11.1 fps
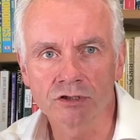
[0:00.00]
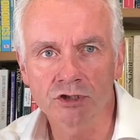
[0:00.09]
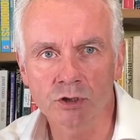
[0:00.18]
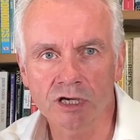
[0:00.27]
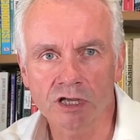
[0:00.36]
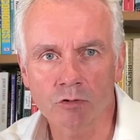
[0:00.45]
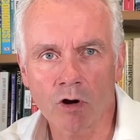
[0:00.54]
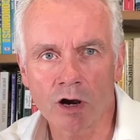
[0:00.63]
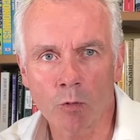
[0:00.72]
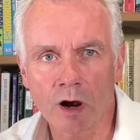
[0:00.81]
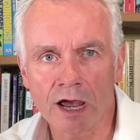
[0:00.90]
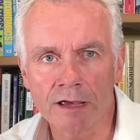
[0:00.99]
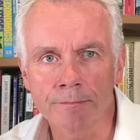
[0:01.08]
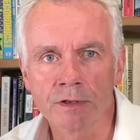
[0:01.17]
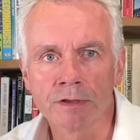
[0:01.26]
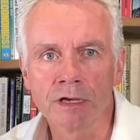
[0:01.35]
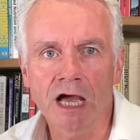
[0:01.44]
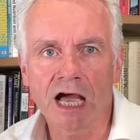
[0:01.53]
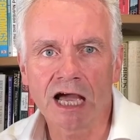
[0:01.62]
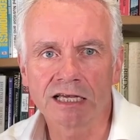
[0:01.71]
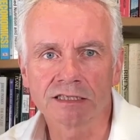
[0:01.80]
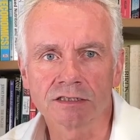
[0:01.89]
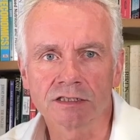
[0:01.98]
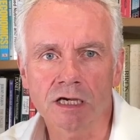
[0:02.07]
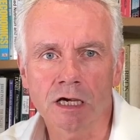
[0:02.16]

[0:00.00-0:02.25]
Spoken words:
doing it the right way and